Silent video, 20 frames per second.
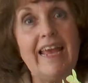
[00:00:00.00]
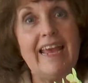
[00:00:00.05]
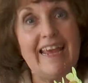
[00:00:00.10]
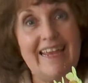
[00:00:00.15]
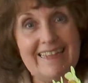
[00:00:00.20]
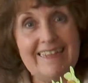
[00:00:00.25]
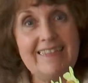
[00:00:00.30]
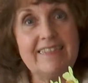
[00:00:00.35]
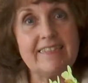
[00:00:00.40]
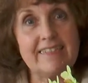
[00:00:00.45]

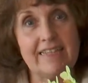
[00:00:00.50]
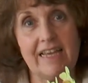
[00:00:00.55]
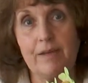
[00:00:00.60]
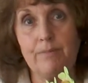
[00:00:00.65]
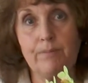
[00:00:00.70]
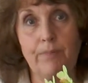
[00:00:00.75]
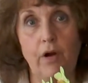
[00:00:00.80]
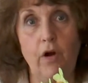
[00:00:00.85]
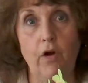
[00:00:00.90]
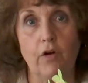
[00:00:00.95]
in the
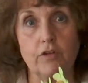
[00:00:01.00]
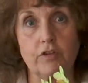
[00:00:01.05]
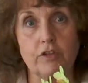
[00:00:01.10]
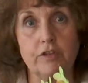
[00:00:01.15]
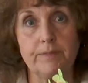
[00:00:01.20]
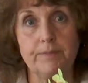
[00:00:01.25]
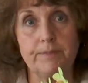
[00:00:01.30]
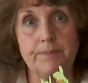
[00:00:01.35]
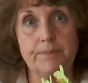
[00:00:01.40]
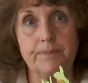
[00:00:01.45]
same pot.
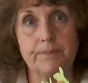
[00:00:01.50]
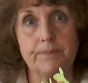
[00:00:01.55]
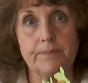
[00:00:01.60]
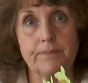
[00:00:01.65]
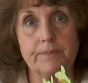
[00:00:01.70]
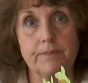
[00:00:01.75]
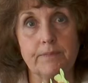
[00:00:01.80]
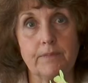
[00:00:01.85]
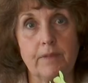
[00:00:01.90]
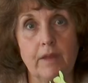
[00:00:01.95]

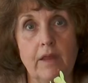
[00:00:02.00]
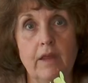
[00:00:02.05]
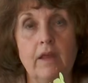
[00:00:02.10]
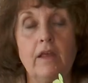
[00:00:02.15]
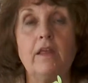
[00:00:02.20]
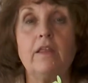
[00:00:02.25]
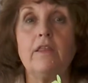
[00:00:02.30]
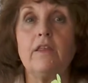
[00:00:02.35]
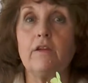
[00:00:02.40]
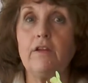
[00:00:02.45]

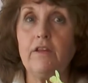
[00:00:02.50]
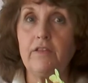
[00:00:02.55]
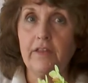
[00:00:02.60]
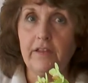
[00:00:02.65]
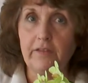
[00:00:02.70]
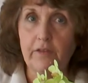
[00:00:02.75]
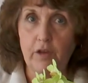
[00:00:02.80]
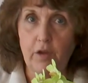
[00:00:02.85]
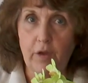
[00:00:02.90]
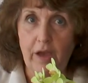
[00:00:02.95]
The only
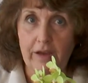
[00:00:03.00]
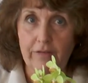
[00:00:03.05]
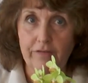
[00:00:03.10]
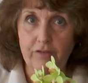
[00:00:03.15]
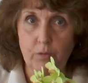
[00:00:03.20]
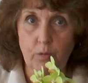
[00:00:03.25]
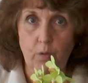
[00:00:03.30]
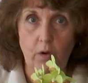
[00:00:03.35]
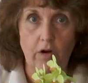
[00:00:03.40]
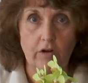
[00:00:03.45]
thing that you have
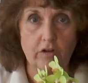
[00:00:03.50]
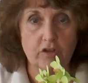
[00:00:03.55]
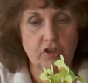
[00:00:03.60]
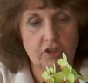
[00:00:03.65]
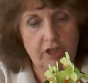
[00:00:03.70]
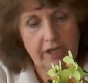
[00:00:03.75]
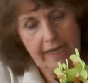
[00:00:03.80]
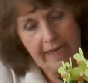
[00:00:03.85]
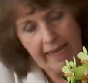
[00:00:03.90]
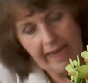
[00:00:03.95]
to watch
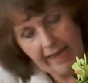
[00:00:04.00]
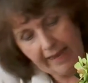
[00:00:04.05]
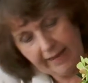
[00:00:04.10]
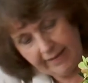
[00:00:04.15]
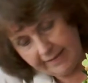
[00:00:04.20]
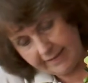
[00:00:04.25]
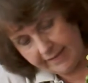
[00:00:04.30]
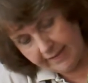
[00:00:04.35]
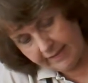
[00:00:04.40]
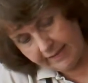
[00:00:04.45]

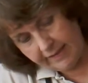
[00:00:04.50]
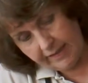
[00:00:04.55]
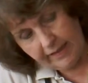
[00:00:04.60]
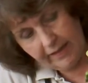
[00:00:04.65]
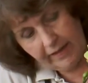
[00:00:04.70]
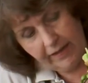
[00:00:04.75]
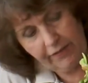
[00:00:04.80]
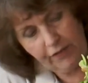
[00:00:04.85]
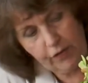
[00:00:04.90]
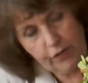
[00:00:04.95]
is that
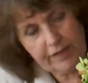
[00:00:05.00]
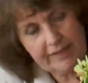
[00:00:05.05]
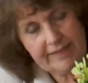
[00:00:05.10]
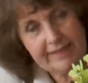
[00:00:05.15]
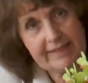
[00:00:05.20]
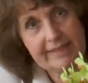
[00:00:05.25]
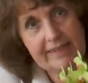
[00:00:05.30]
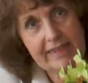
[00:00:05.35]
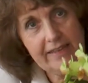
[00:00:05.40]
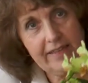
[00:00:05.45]
if you can
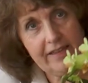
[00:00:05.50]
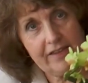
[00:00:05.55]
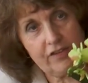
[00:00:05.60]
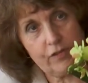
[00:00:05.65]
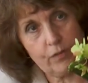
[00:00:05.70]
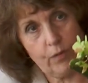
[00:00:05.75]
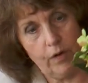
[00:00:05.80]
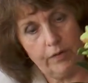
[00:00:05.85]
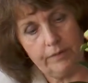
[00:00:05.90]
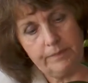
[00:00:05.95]
see
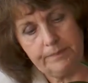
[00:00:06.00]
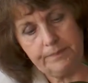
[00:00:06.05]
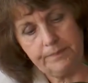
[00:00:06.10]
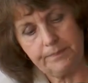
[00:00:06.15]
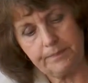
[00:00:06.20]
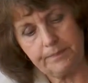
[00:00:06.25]
this one,